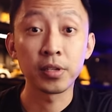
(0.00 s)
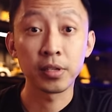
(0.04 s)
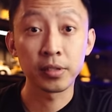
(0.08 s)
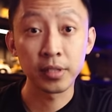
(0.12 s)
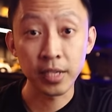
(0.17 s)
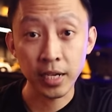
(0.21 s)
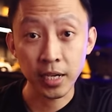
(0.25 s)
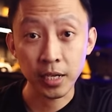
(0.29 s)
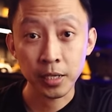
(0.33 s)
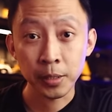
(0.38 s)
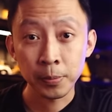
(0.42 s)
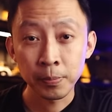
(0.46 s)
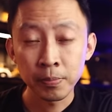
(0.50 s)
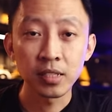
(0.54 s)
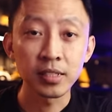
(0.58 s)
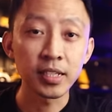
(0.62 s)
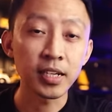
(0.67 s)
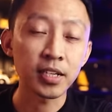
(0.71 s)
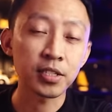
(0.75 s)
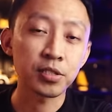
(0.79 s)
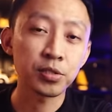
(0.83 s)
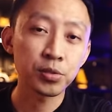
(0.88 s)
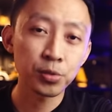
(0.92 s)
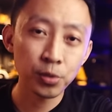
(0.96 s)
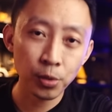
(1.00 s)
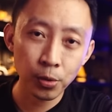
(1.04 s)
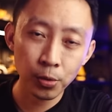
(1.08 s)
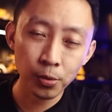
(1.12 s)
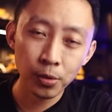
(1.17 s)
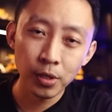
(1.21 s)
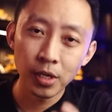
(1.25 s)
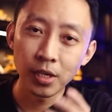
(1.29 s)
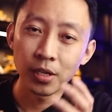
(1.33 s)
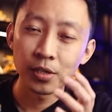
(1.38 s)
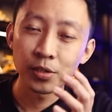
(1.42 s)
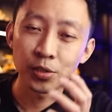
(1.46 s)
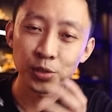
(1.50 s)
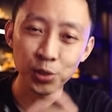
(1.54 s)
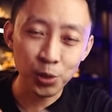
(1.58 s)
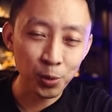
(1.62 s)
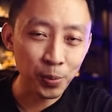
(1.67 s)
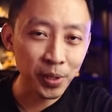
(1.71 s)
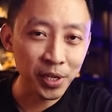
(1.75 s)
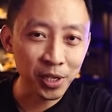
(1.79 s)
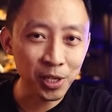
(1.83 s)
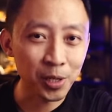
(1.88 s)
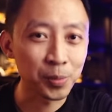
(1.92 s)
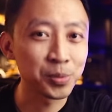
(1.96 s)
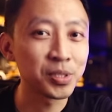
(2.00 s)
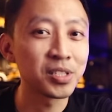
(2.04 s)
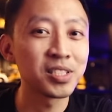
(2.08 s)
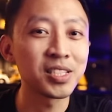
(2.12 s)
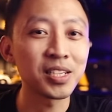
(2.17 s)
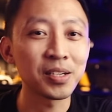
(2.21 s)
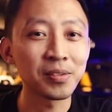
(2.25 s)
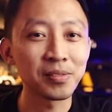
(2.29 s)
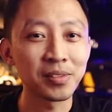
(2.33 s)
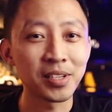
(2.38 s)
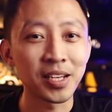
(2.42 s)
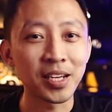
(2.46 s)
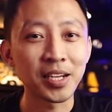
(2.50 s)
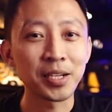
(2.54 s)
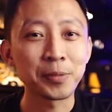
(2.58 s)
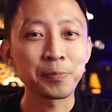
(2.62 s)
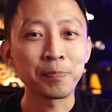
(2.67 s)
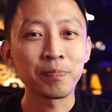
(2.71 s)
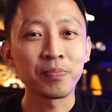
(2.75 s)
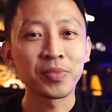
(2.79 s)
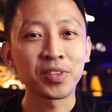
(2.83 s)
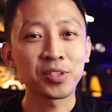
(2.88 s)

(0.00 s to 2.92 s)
in the dark. There are so many options out there.